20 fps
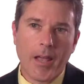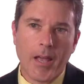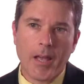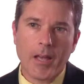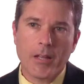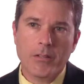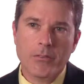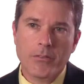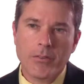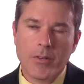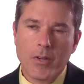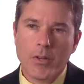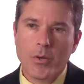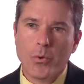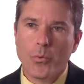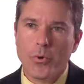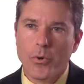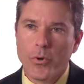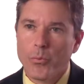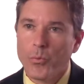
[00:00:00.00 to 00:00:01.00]
and
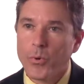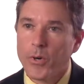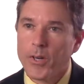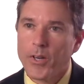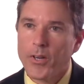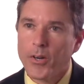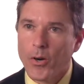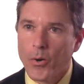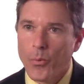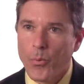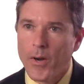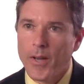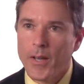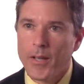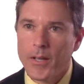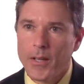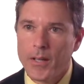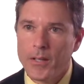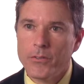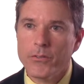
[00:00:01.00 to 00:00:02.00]
we're working our
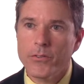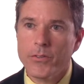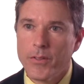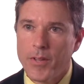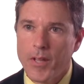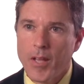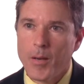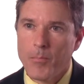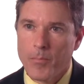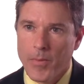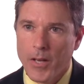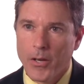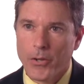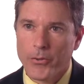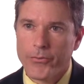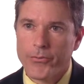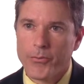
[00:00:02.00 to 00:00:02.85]
way into the health